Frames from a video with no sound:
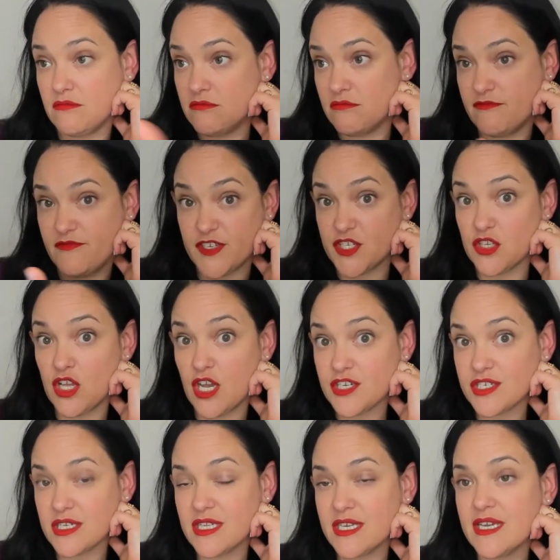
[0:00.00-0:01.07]

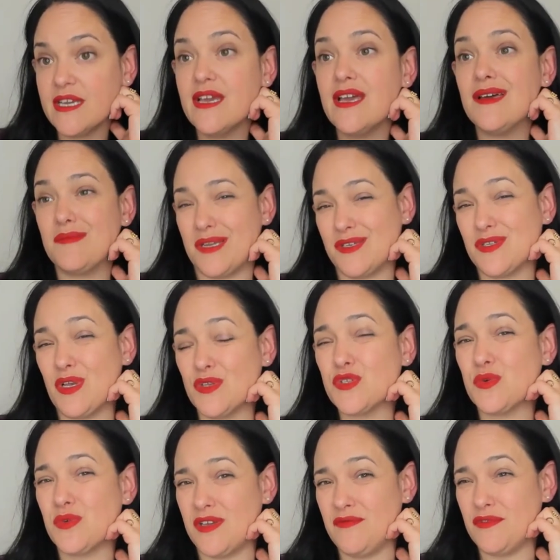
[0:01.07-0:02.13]
physiologically, but is
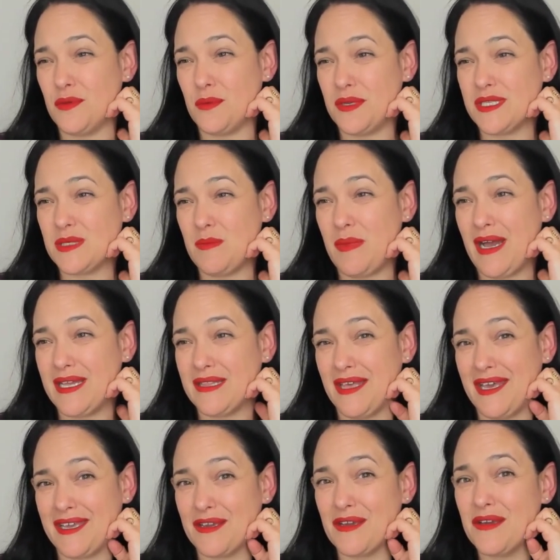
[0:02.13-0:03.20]
also influenced by
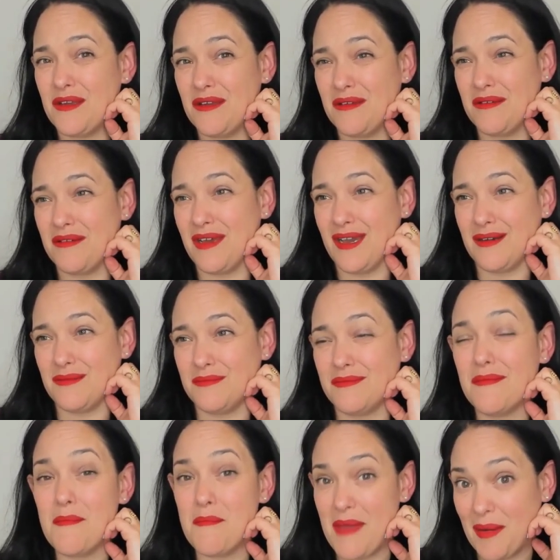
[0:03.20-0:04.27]
like
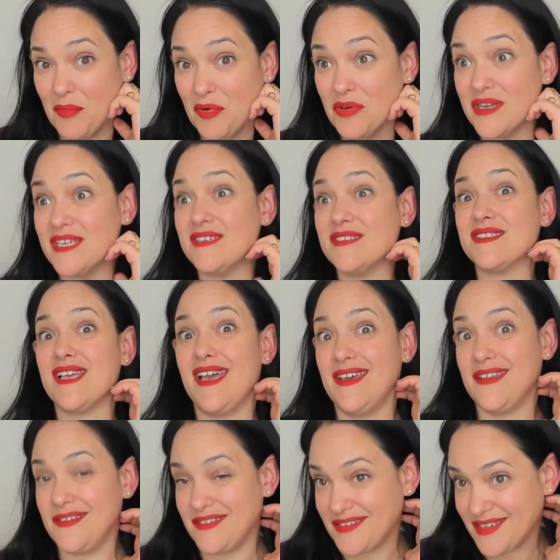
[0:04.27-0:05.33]
memories
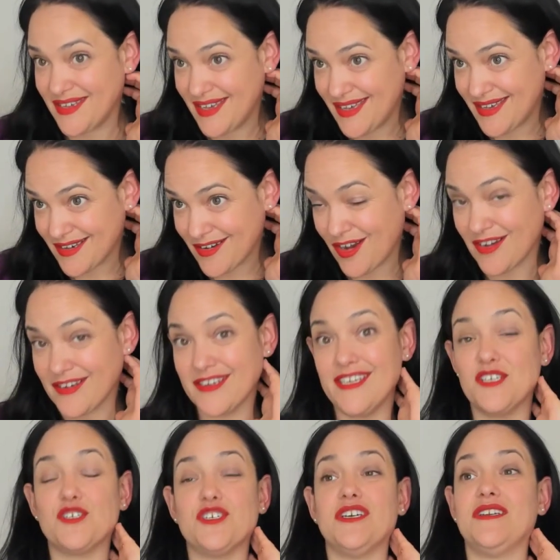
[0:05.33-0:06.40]
and
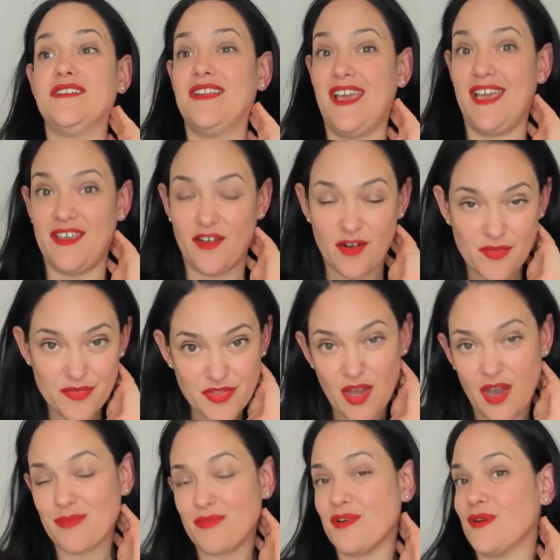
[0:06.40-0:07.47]
cognition and our
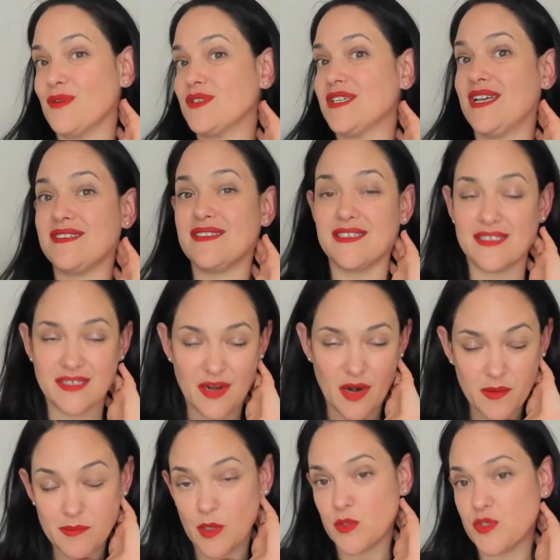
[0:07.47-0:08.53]
thought processes and our
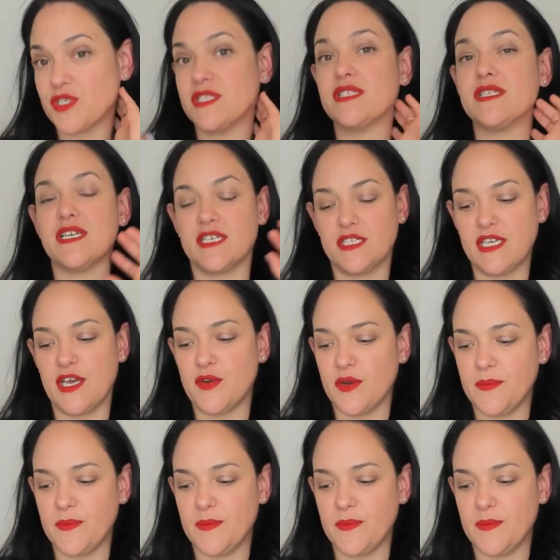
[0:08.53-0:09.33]
emotions, etc.